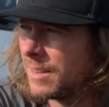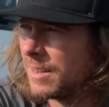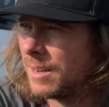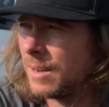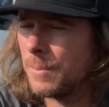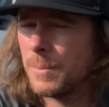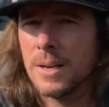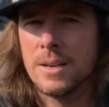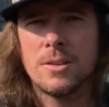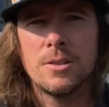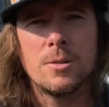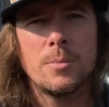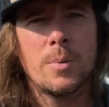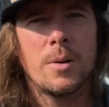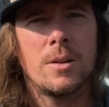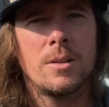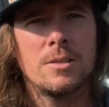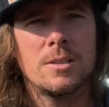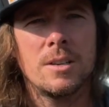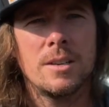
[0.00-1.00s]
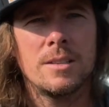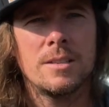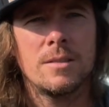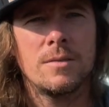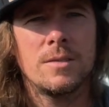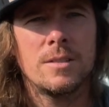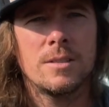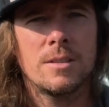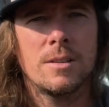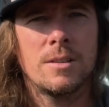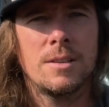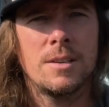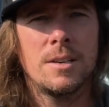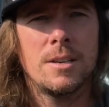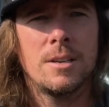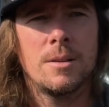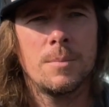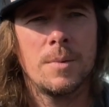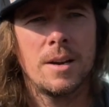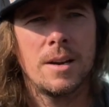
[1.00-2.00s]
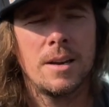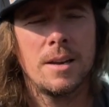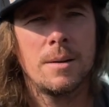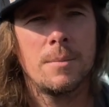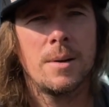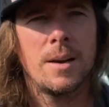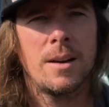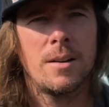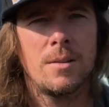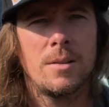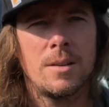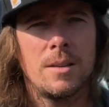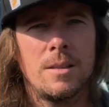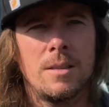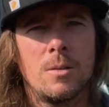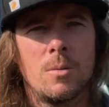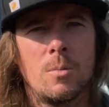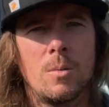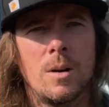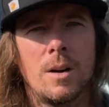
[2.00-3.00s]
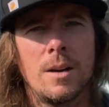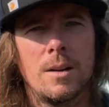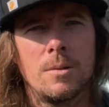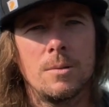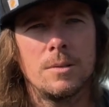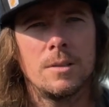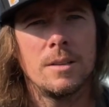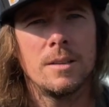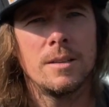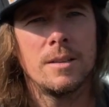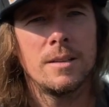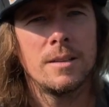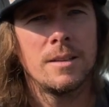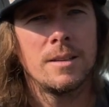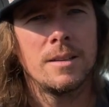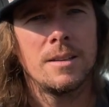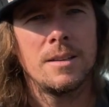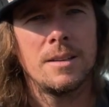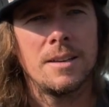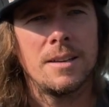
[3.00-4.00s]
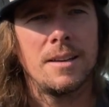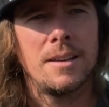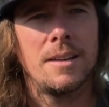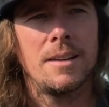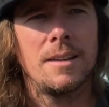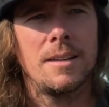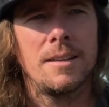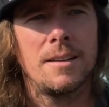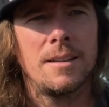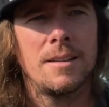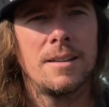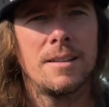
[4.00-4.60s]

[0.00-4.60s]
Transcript: I do apologize if it's hard to hear me. I am out in the wild and